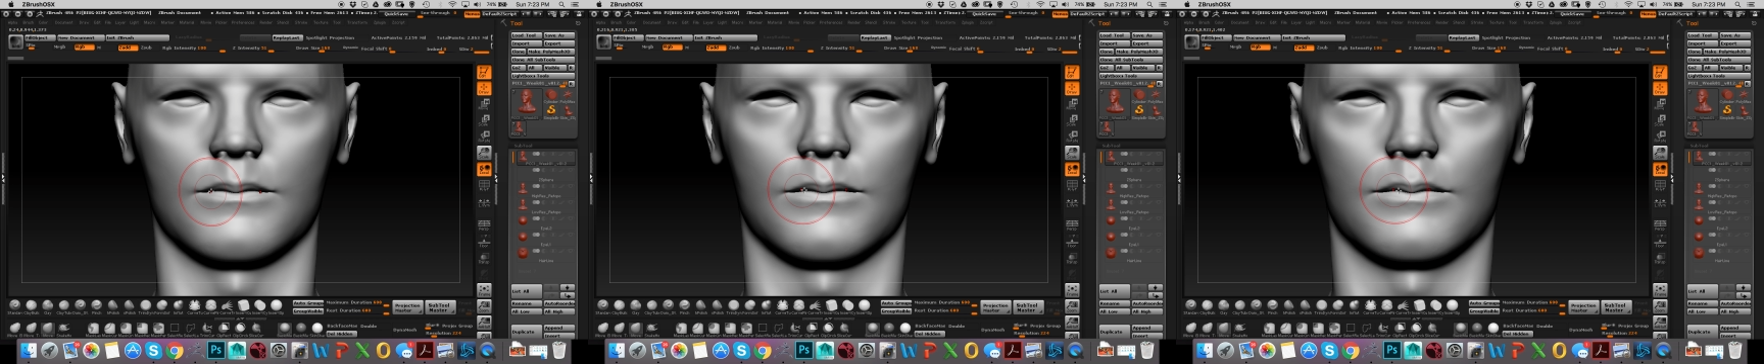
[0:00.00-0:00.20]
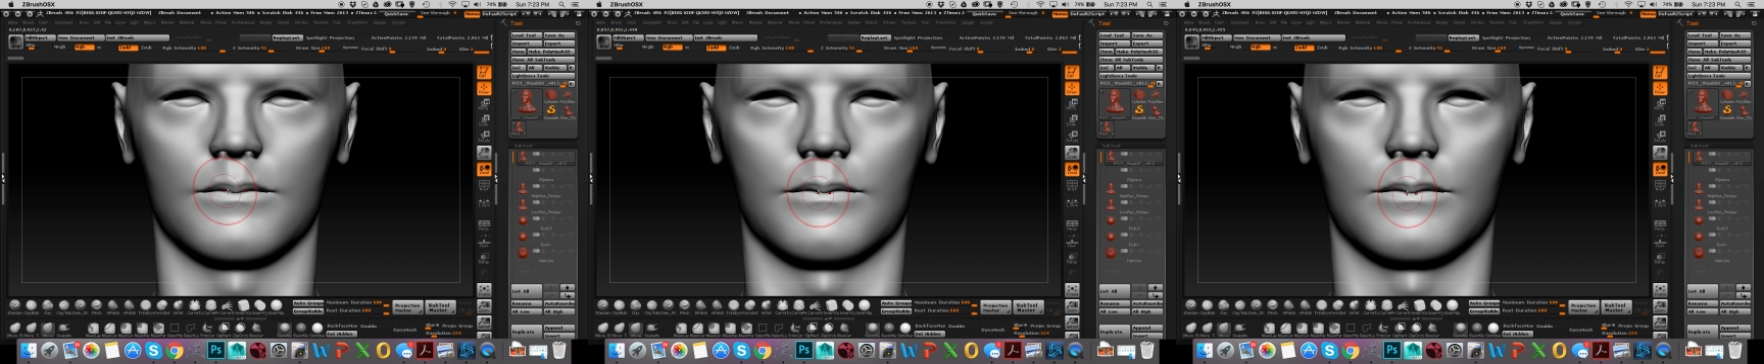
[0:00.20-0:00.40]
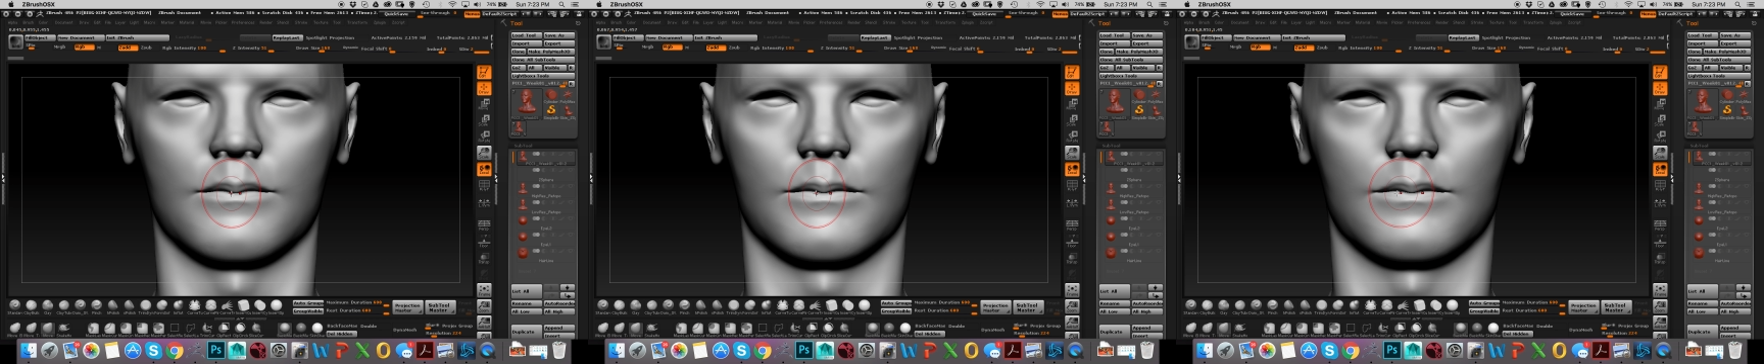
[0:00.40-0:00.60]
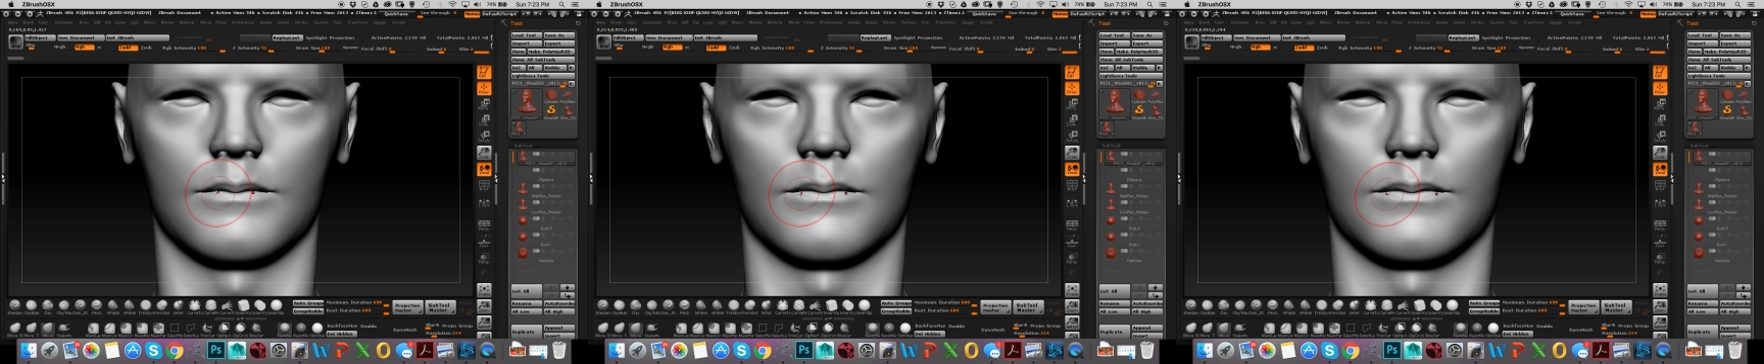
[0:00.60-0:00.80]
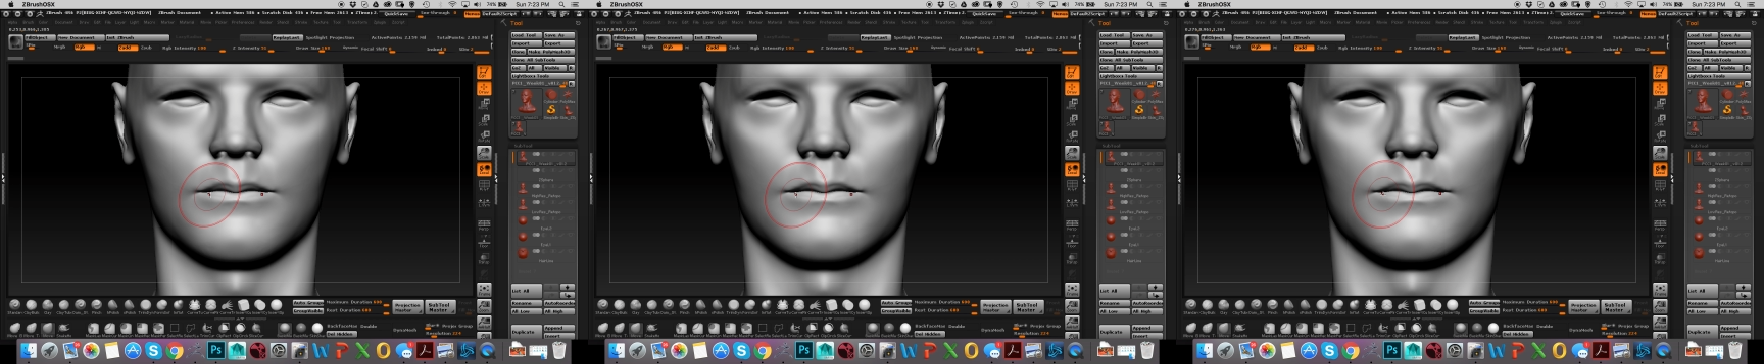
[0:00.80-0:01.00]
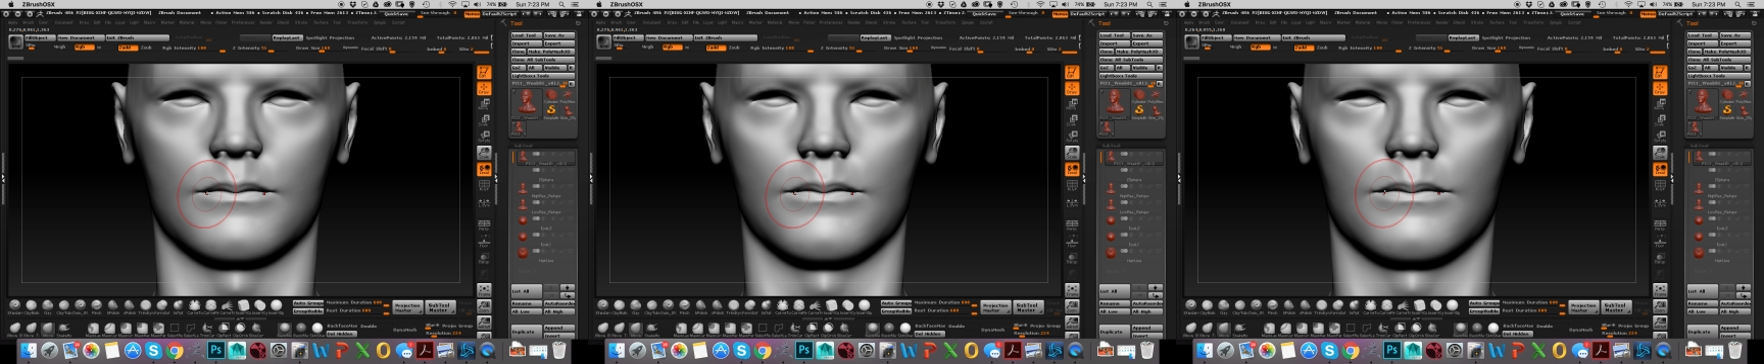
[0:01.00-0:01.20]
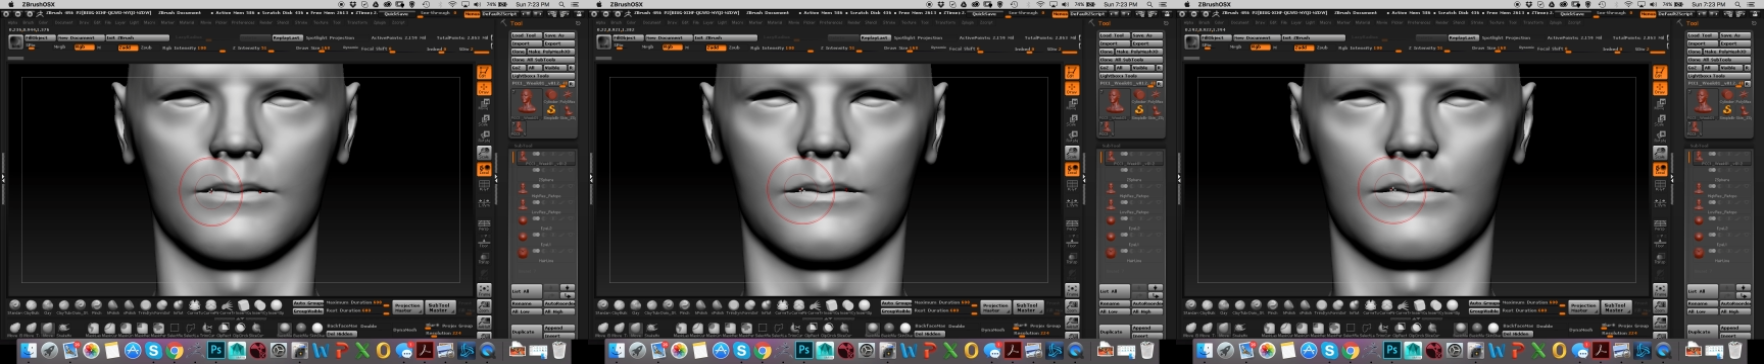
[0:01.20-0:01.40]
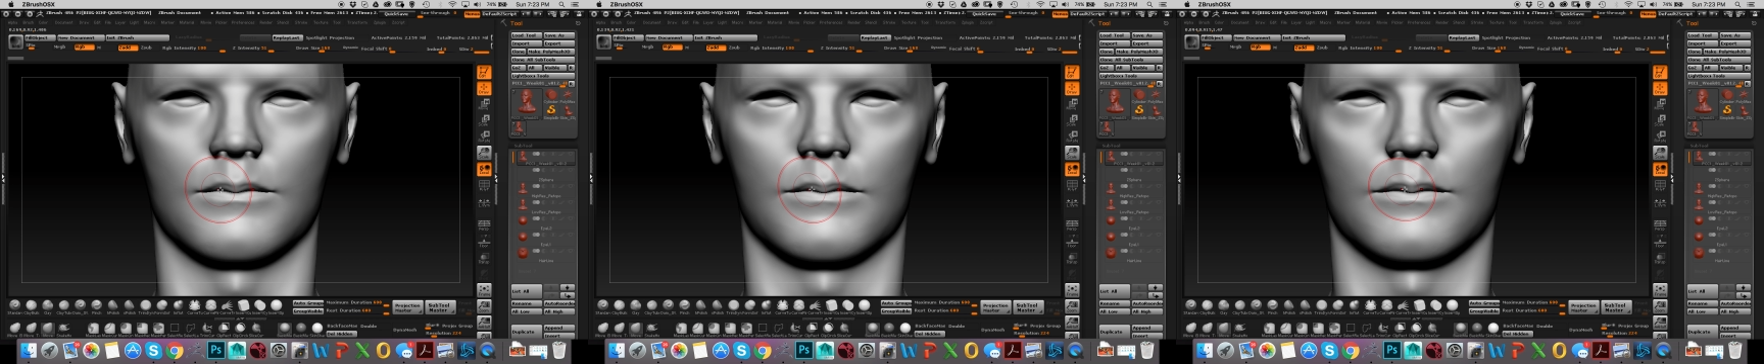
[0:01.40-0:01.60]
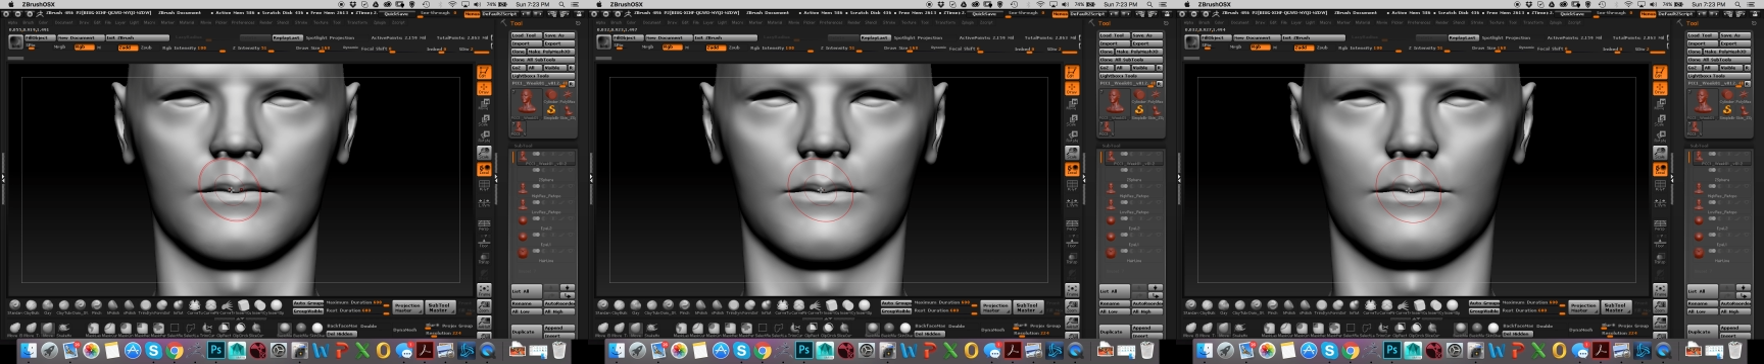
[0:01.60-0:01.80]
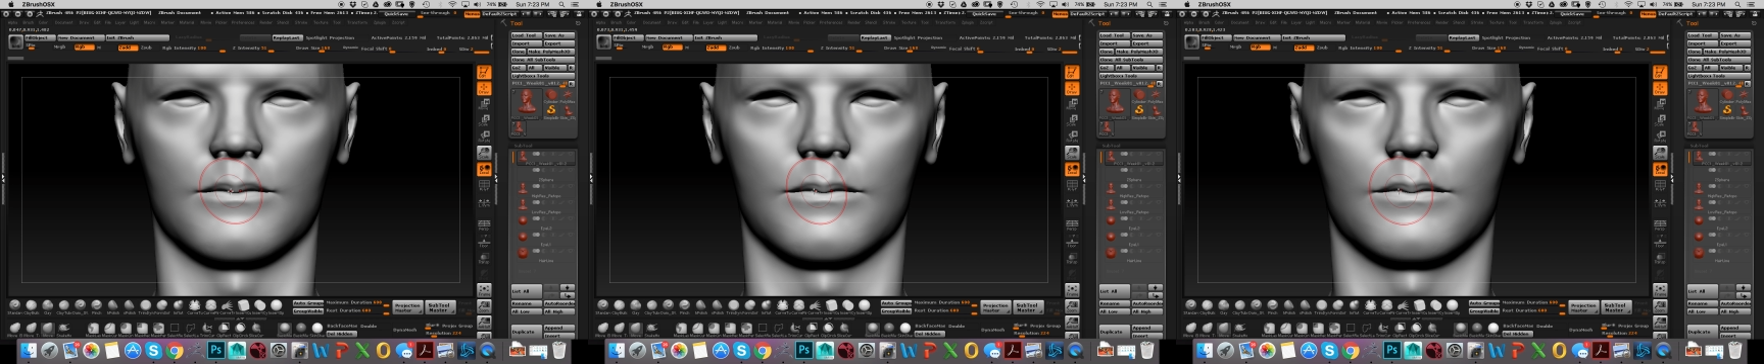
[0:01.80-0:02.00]
a bit more, and it would look
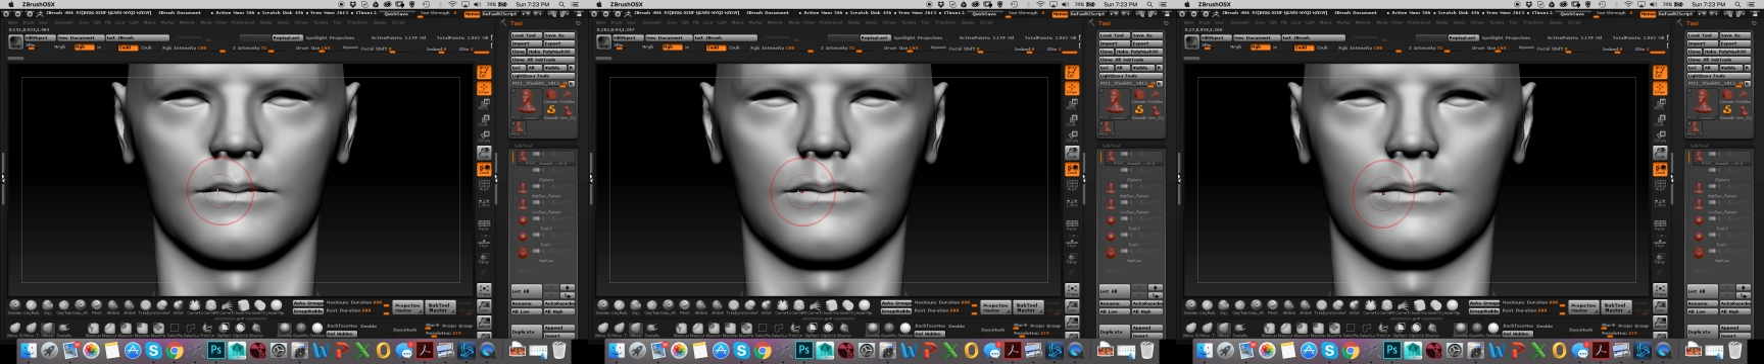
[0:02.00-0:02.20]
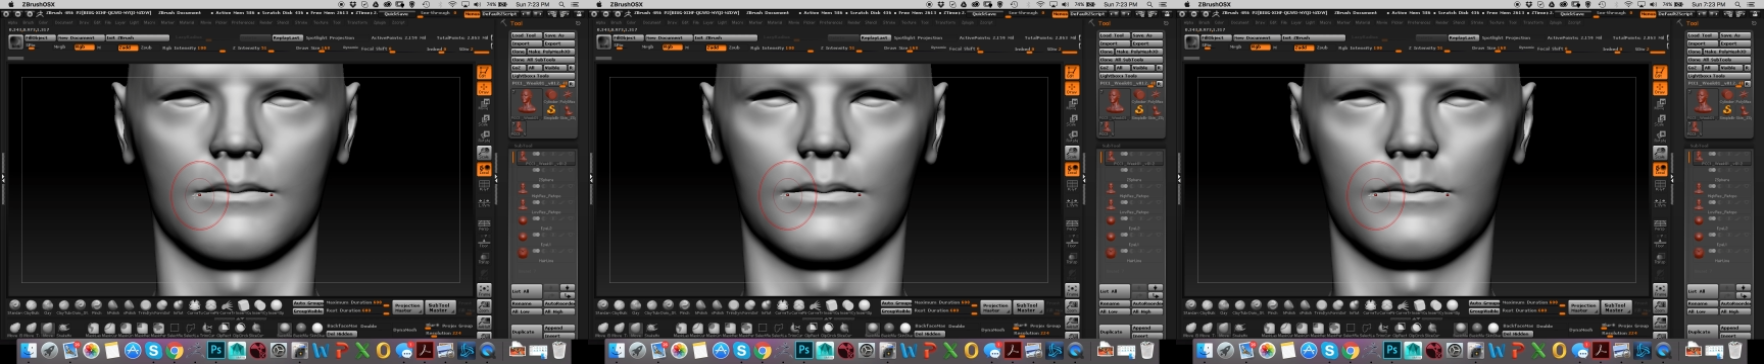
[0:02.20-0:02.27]
kind of silly,